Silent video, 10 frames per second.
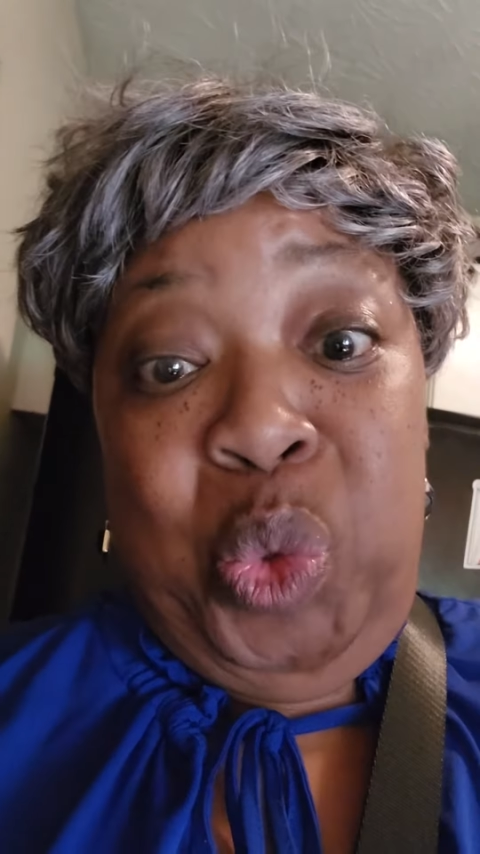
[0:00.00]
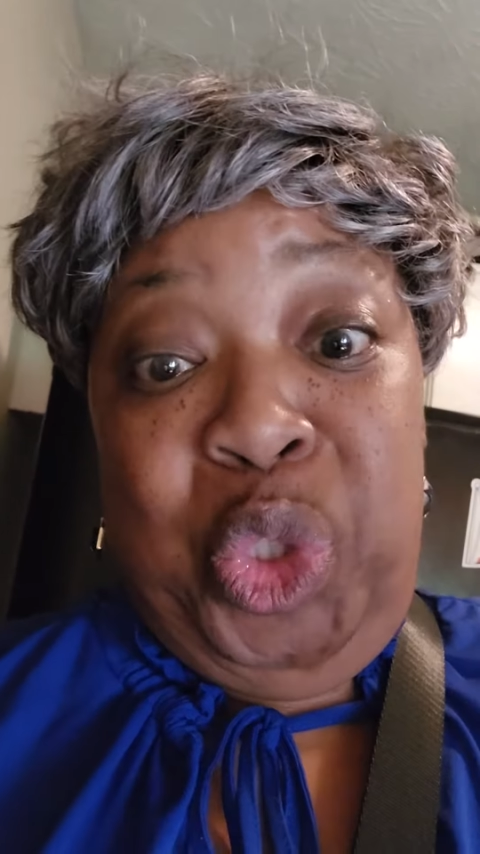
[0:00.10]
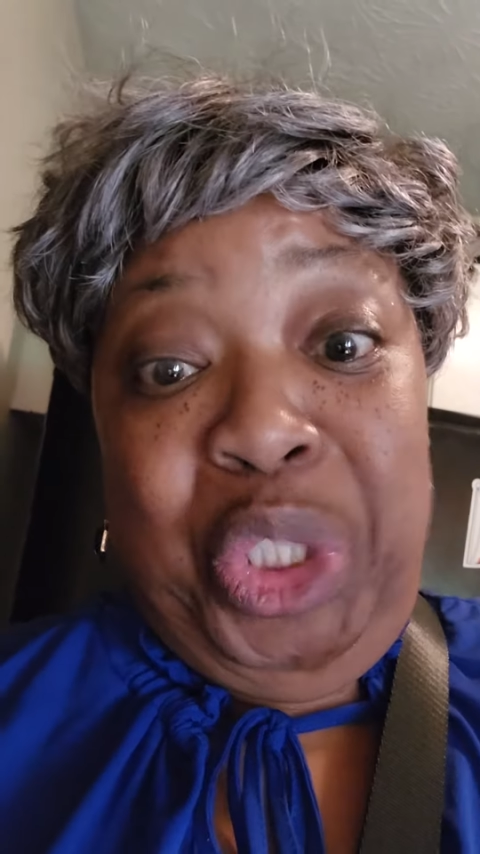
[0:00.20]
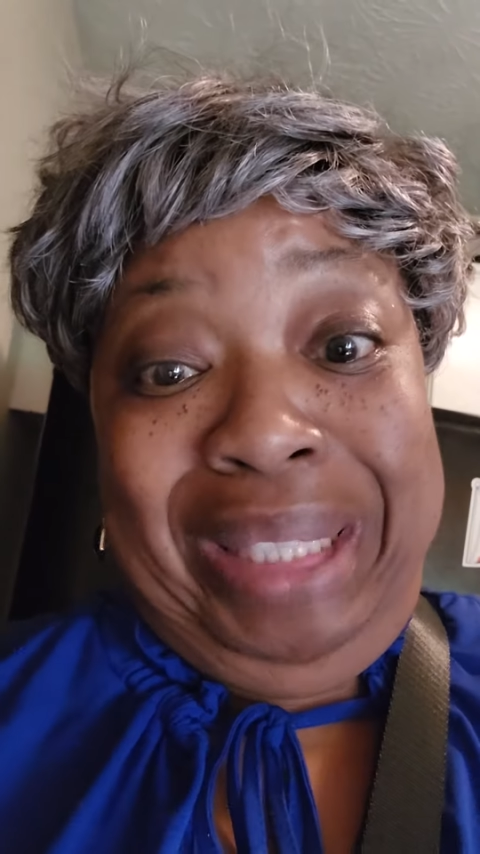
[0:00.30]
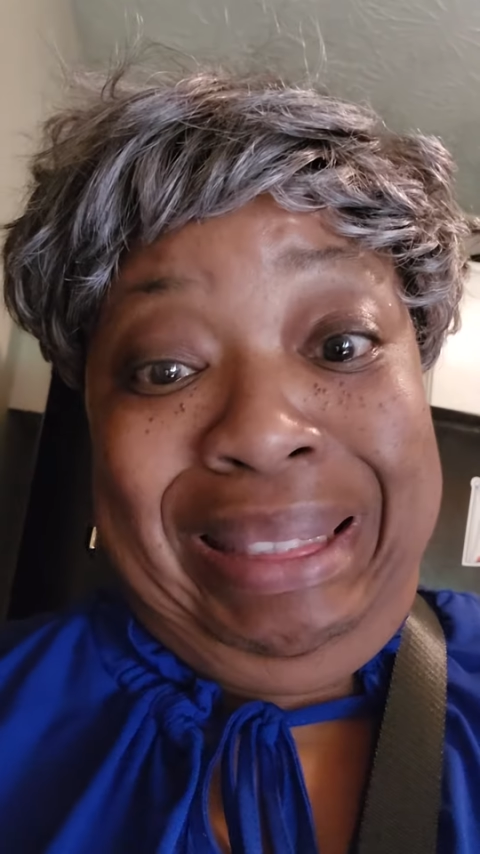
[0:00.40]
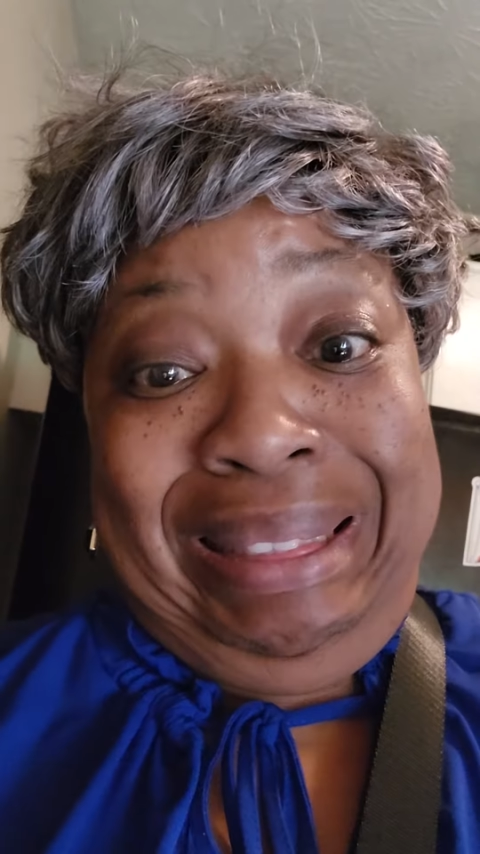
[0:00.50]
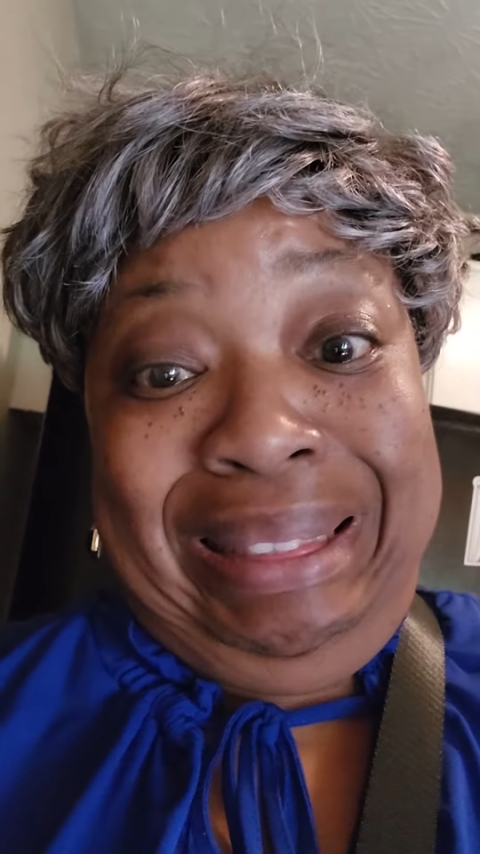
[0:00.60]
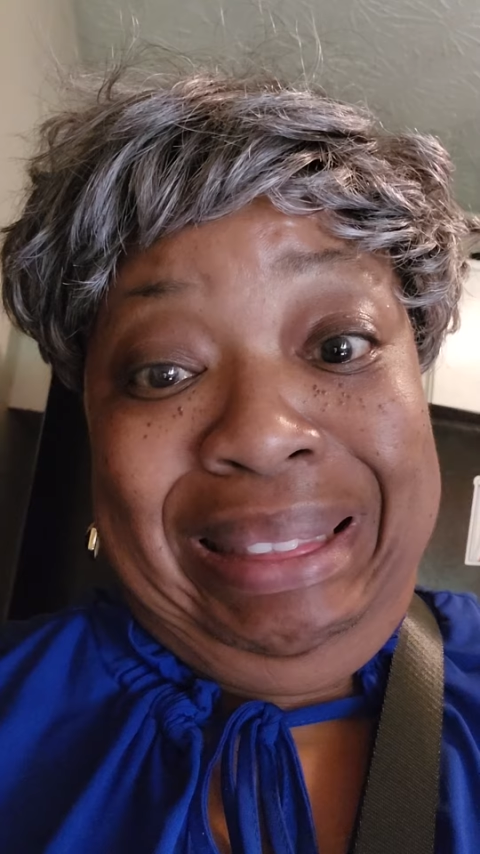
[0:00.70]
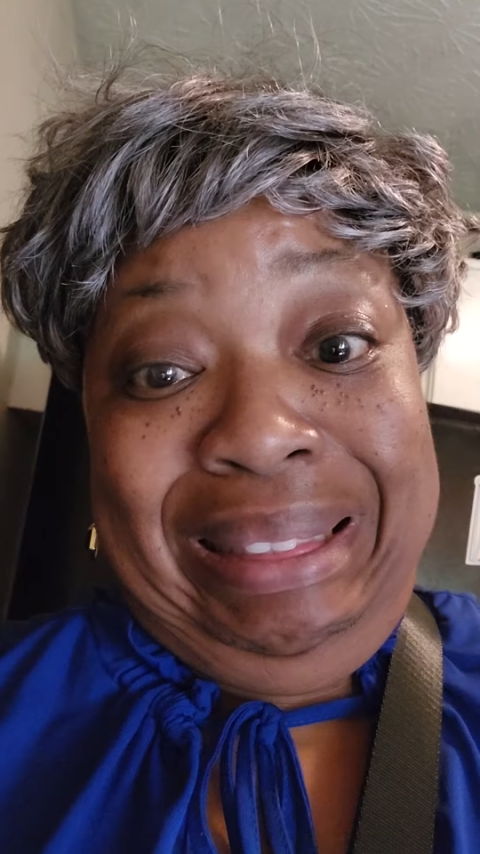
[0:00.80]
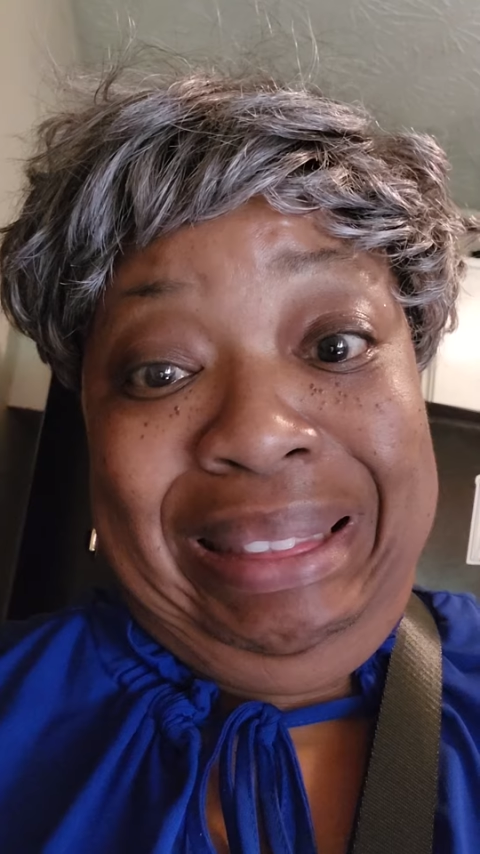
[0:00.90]
sugar,
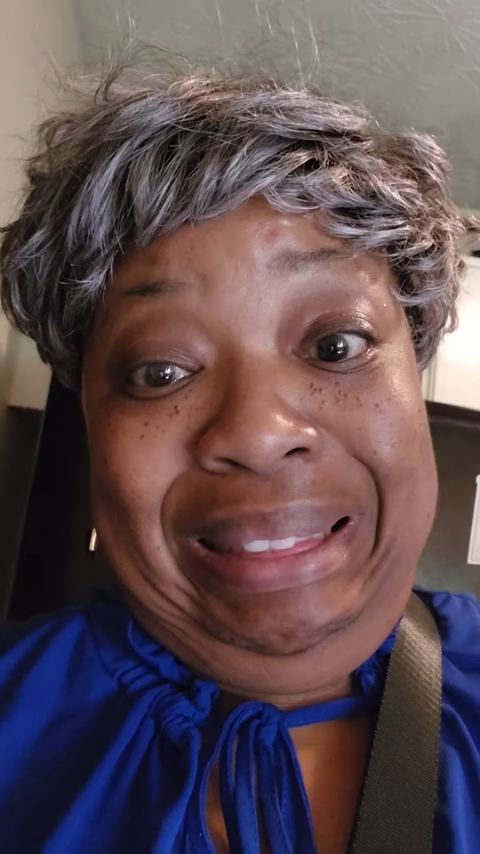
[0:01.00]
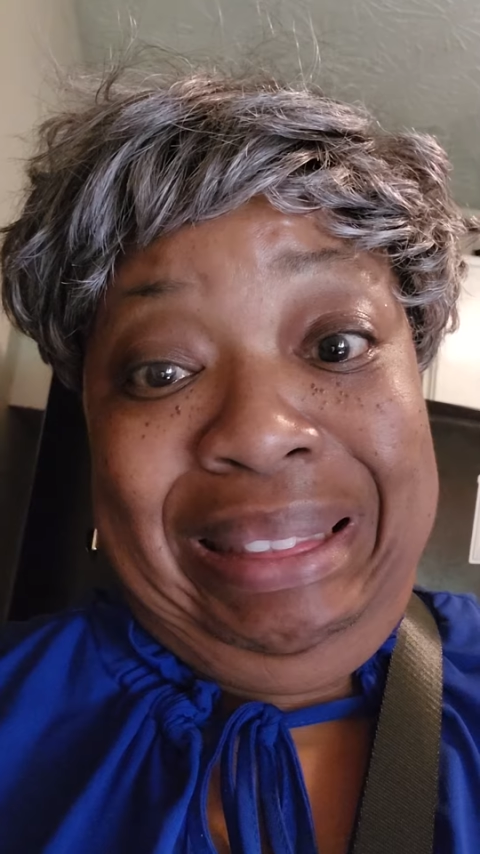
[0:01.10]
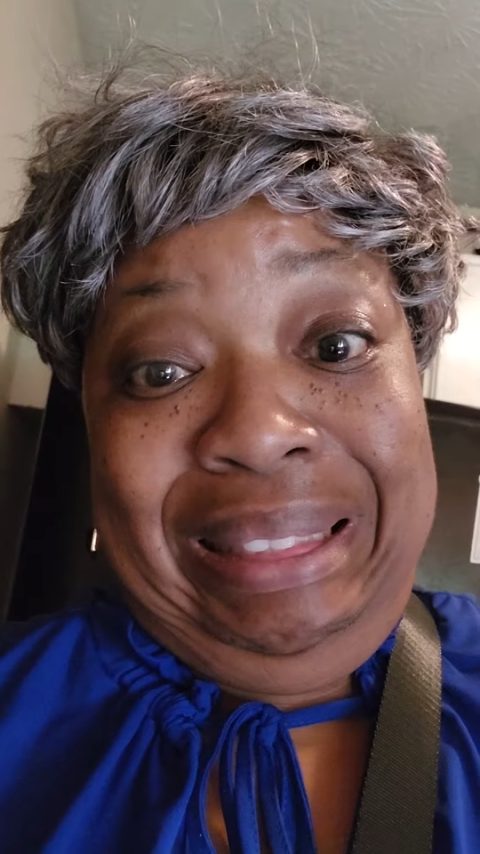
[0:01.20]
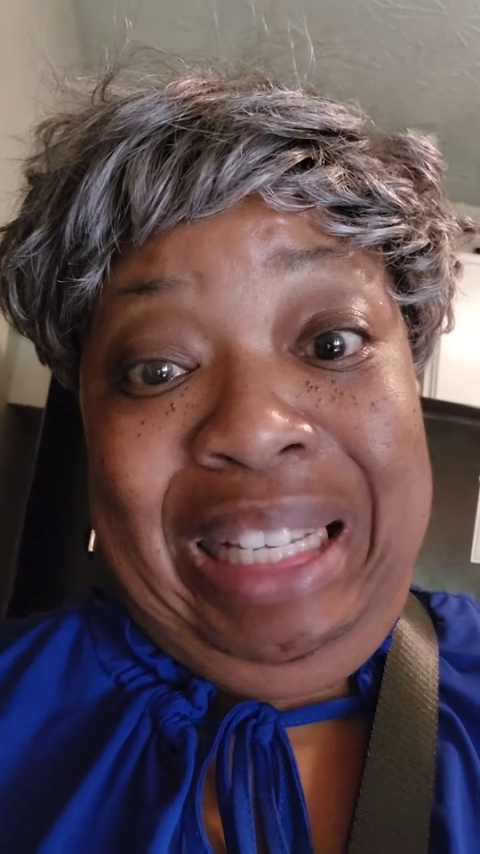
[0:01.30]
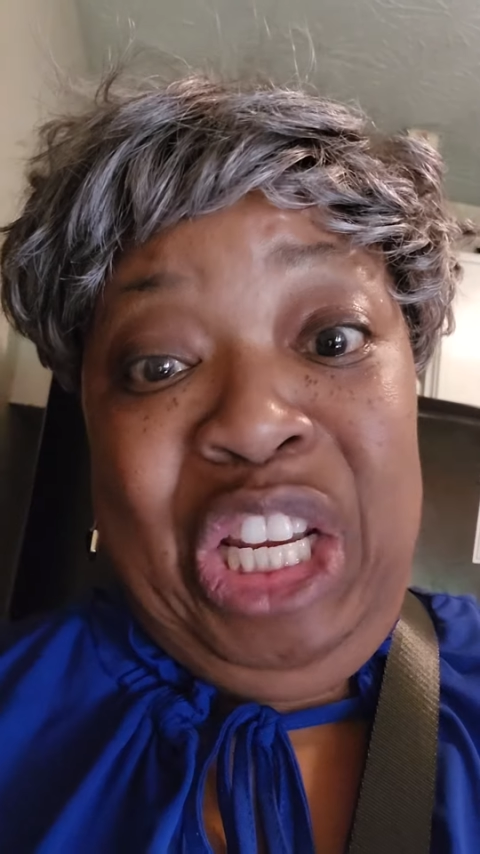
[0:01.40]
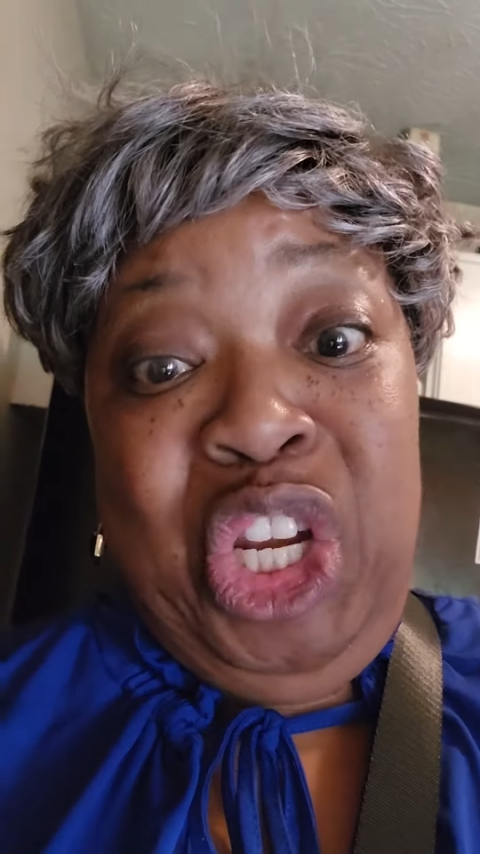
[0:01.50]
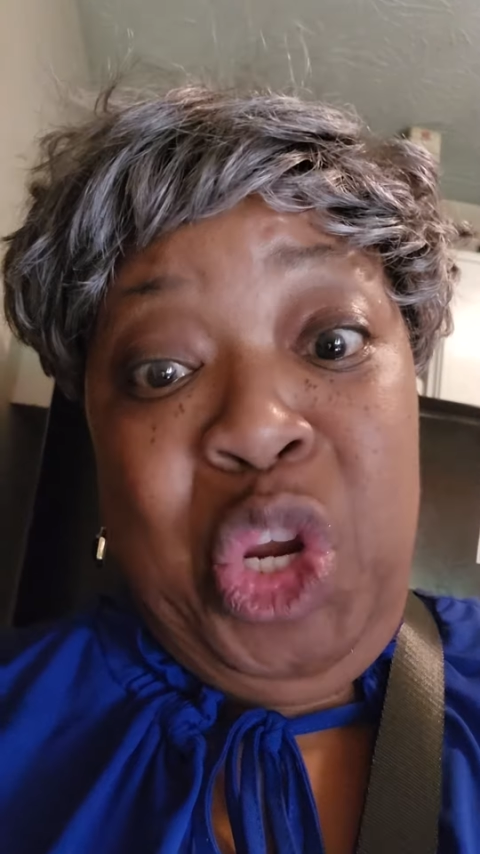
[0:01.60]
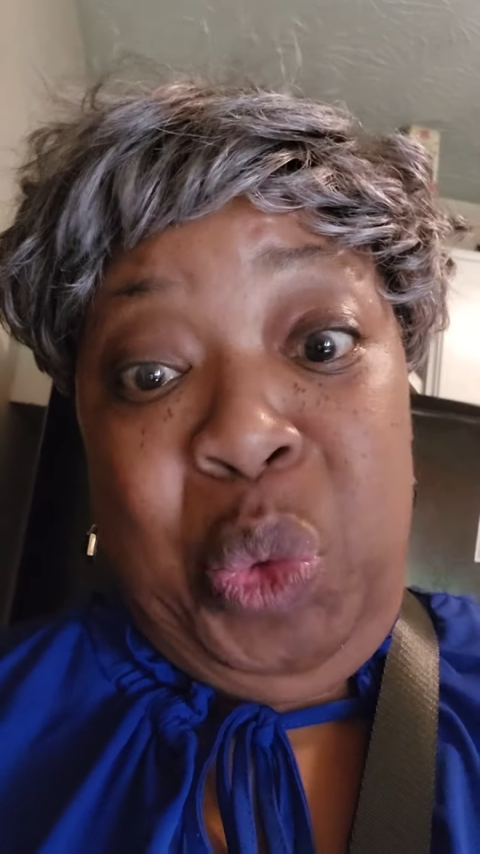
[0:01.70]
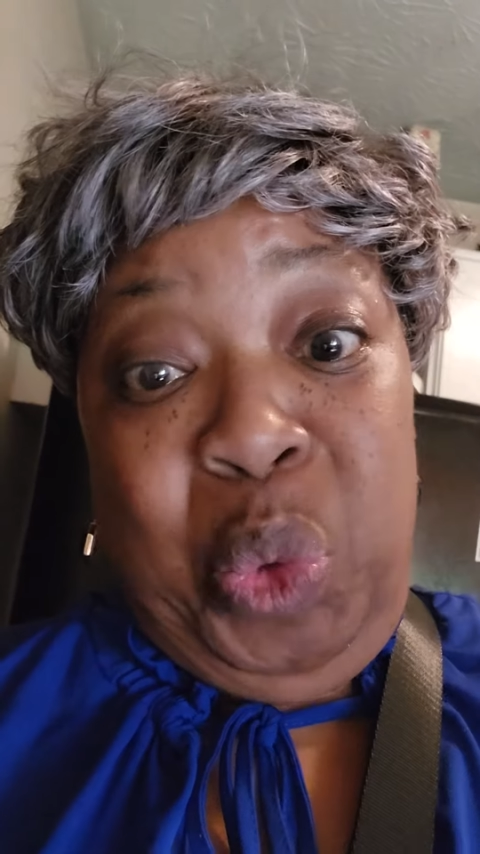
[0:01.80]
no